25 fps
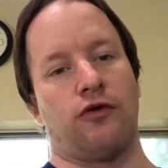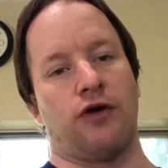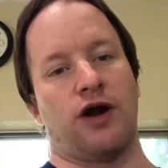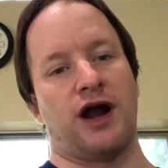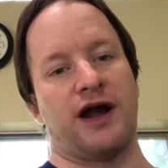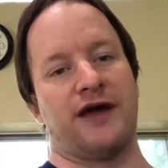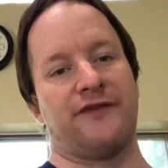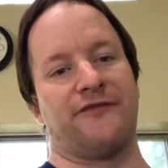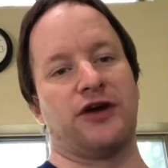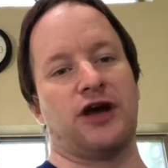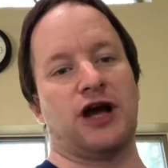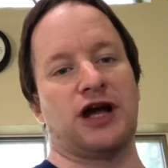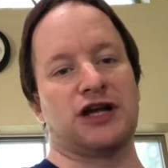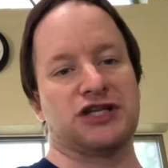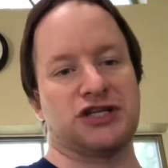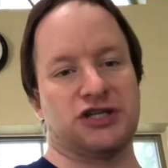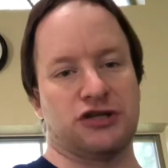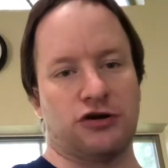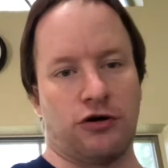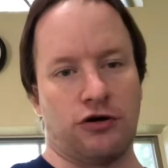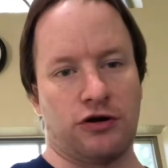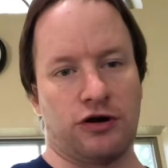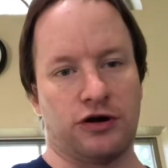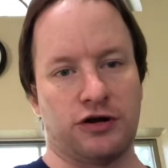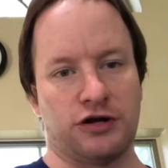I even got
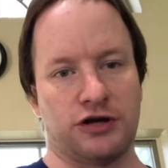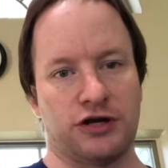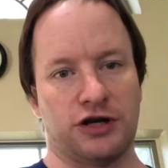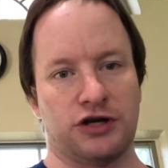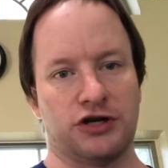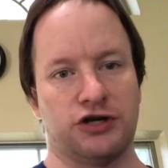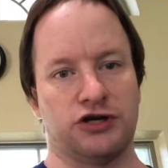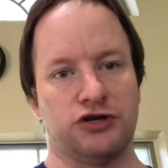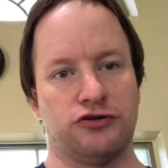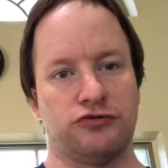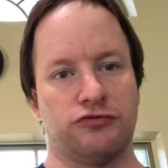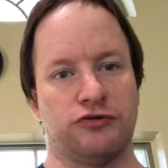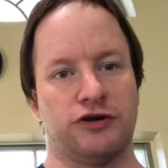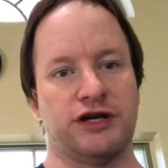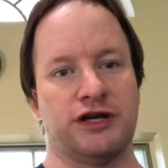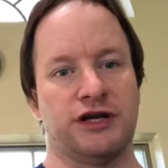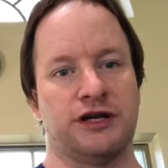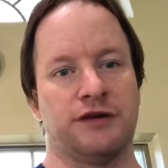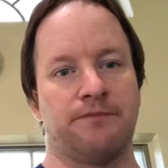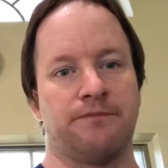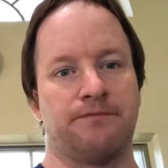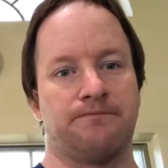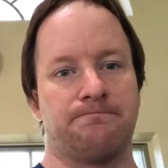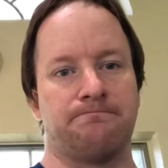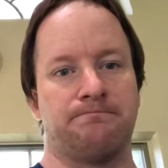started
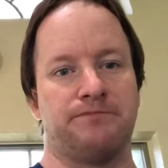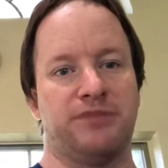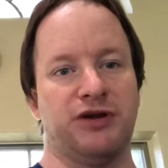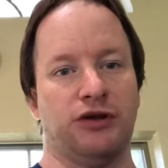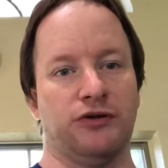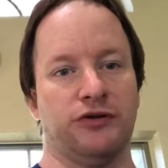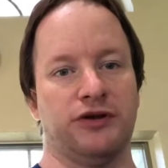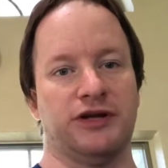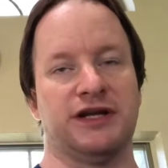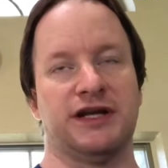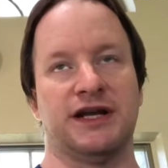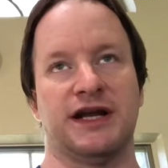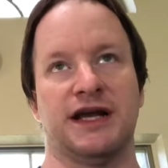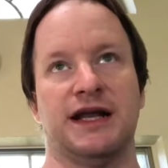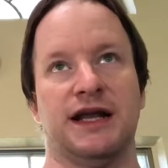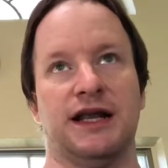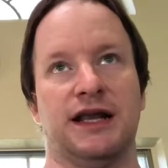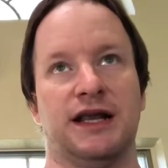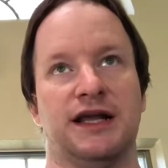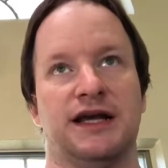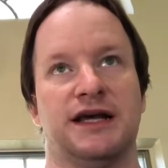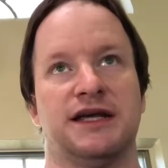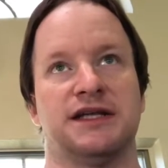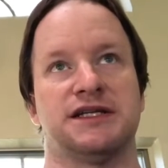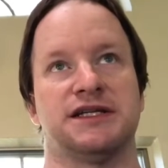building a
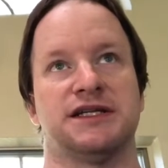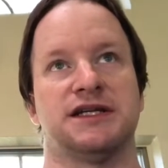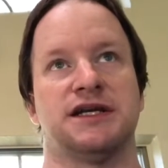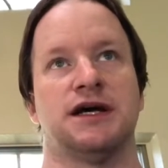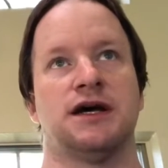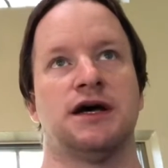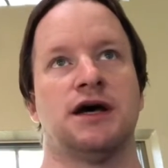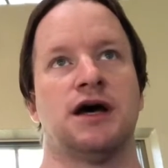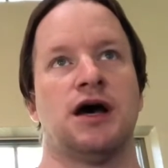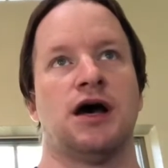list,